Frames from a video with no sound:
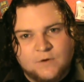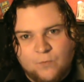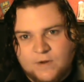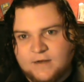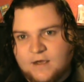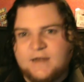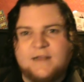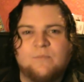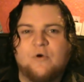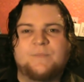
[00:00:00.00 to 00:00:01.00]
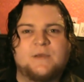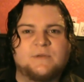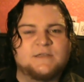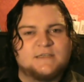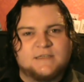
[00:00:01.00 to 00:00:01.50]
I need more
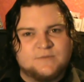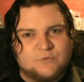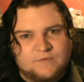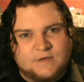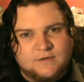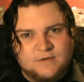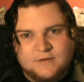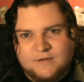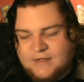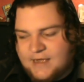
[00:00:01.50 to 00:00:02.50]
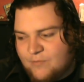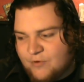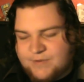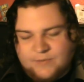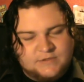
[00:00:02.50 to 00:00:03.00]
people to see this movie, and
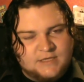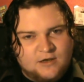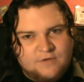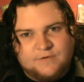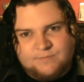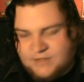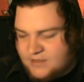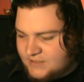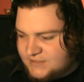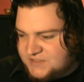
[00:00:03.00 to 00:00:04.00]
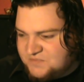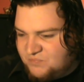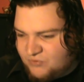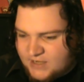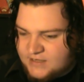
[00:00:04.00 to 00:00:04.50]
more people to love it, because it is
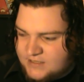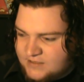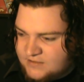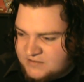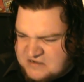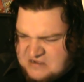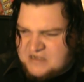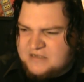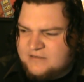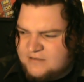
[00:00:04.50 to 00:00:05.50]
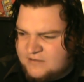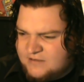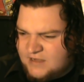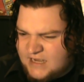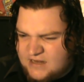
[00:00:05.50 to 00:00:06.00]
brilliant. Oh,
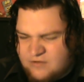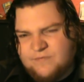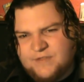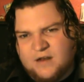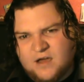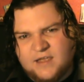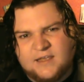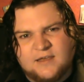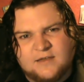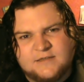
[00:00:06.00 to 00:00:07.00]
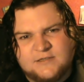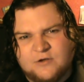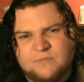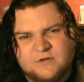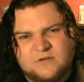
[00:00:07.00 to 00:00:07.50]
I love The Lion King
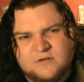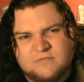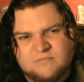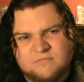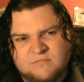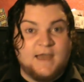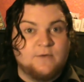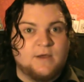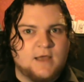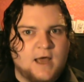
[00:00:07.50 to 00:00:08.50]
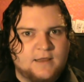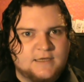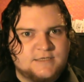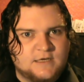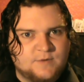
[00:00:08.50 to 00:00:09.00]
so much. Anyway,
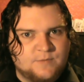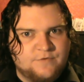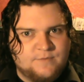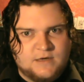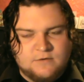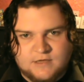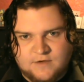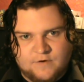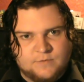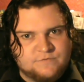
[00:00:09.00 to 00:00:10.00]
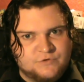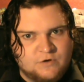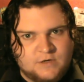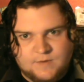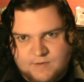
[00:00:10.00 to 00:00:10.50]
that's the end of my movie menu. Thank you very much for
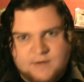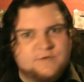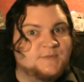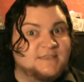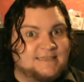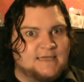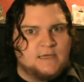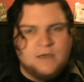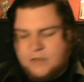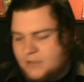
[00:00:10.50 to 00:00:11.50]
joining me. My name has been Stee.